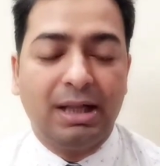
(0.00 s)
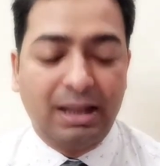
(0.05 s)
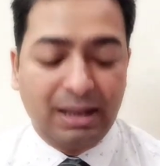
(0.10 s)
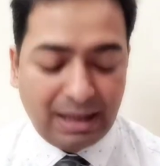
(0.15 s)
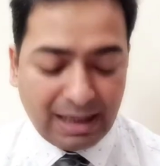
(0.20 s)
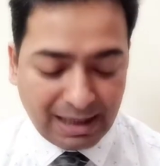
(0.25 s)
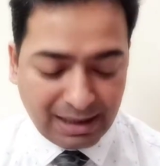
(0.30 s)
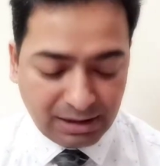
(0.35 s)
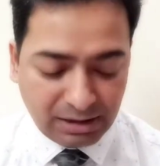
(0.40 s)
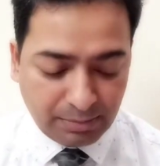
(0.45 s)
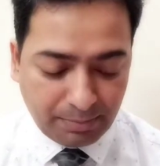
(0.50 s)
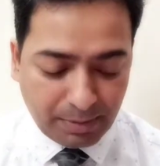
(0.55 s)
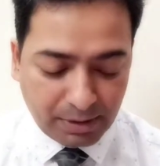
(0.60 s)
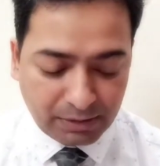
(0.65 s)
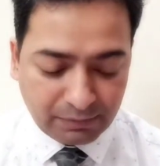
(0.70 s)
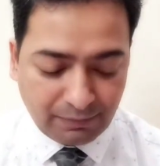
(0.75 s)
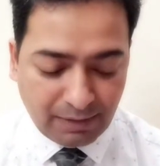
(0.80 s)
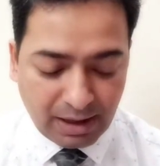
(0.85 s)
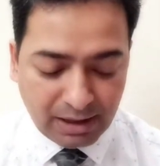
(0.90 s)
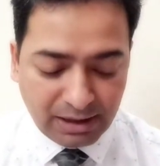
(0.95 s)
Like the
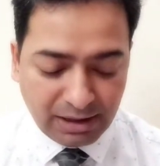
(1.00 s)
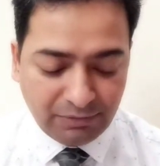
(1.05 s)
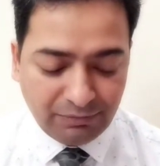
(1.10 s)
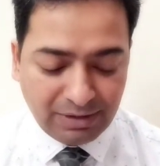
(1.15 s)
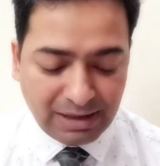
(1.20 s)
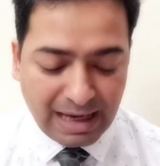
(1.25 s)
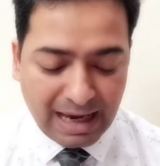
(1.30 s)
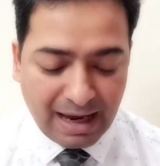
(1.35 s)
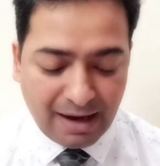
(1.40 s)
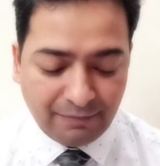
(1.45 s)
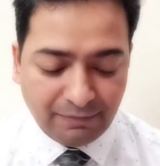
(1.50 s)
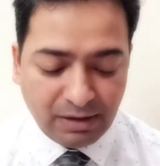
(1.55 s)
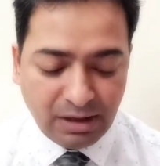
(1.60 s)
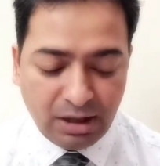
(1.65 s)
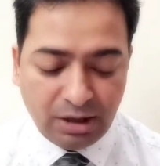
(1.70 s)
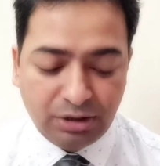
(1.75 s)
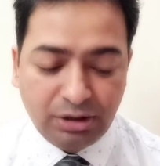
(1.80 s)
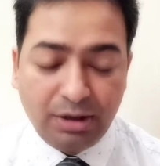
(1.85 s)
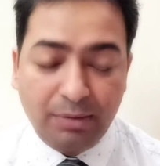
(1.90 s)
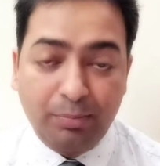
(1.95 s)
patwari we have,
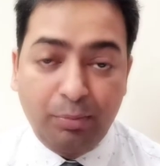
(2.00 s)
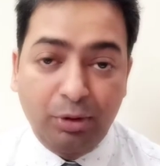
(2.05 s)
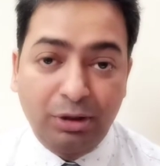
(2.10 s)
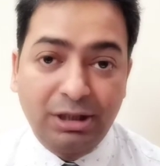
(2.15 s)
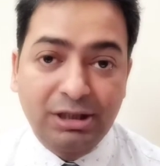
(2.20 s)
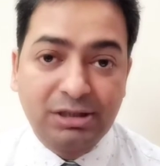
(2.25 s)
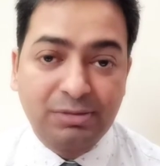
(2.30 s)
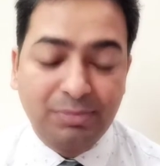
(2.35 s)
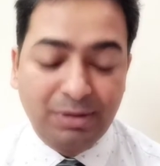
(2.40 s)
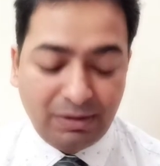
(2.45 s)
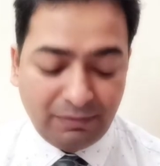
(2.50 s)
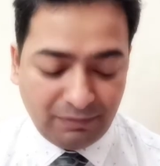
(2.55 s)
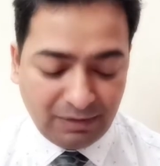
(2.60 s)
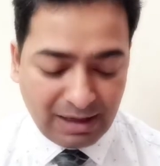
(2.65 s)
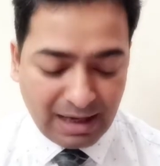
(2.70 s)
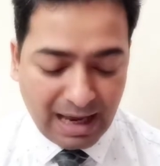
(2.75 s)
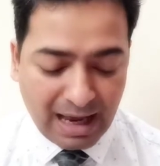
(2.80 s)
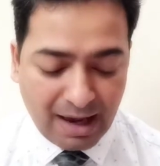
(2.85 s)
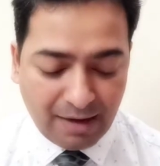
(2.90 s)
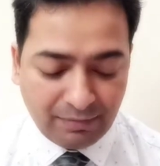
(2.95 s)
the policemen
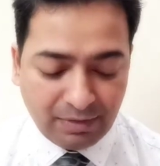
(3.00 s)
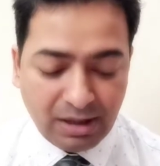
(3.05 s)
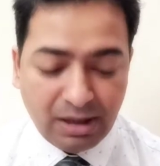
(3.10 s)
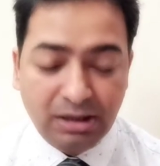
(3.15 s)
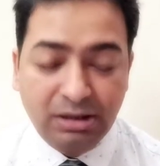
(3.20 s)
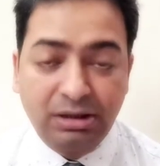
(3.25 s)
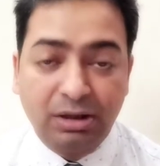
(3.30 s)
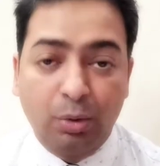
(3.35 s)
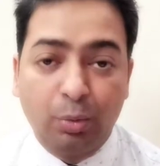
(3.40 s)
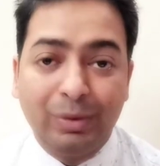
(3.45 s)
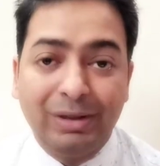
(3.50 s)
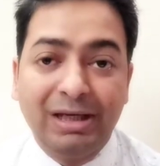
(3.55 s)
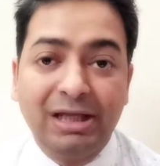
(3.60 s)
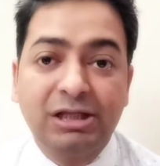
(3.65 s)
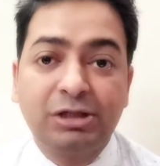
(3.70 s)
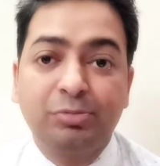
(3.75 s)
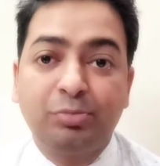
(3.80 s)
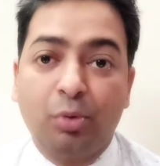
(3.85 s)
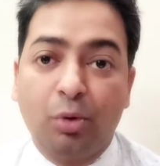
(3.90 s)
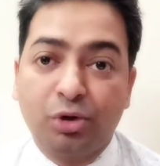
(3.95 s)
we have, the
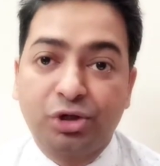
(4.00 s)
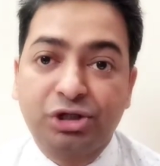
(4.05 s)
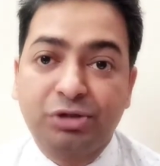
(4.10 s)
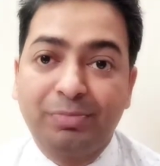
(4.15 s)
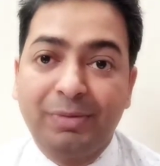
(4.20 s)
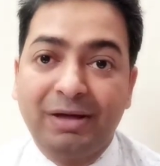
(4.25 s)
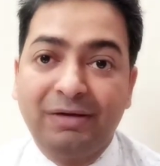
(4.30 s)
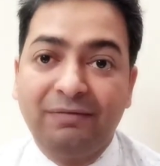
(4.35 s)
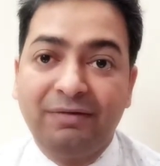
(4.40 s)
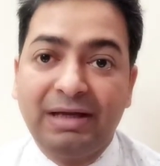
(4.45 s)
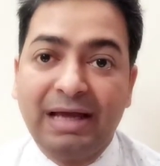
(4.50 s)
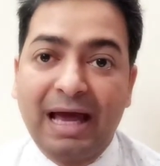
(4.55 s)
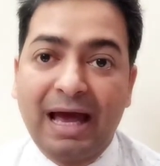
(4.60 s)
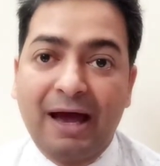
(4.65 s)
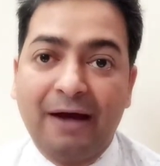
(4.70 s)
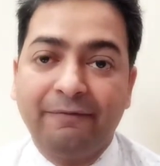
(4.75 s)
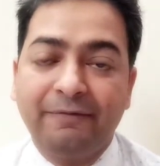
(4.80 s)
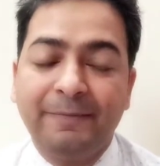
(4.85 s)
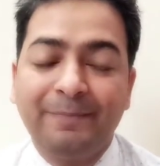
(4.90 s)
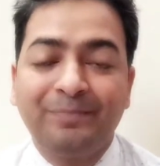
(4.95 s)
village postmen we
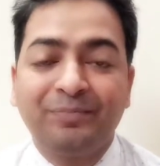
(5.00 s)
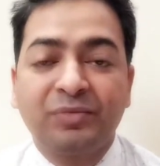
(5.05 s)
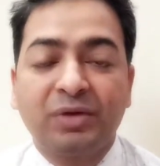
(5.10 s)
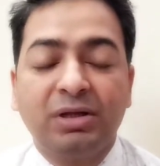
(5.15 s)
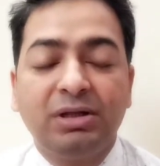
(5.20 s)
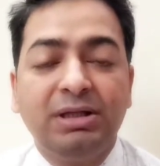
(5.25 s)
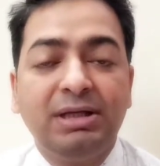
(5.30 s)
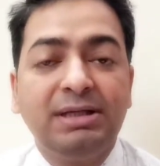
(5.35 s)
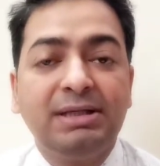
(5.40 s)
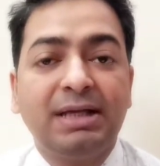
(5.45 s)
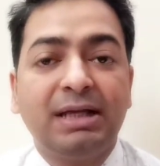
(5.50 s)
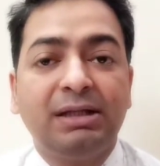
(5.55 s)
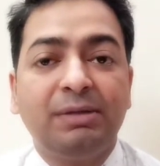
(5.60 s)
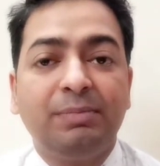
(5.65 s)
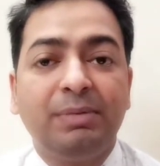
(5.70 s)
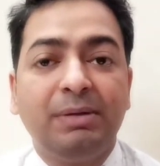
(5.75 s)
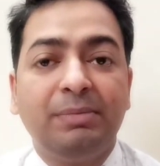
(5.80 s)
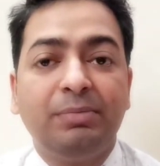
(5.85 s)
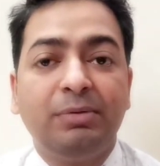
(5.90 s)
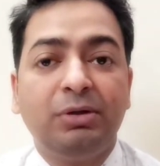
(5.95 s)
have. These are the
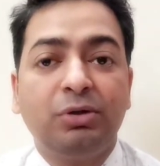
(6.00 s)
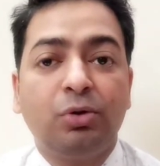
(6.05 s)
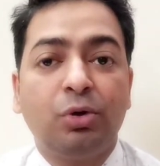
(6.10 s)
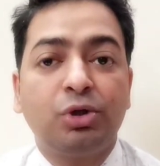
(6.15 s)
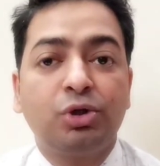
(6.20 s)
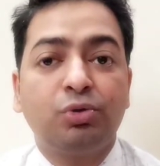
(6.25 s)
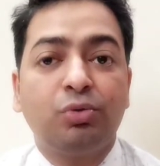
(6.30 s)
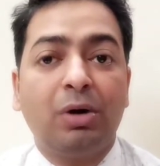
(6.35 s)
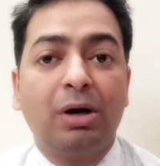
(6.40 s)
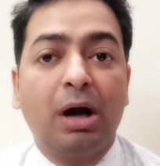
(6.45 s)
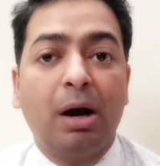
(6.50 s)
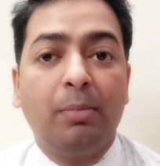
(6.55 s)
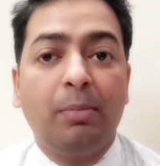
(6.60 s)
people, those who are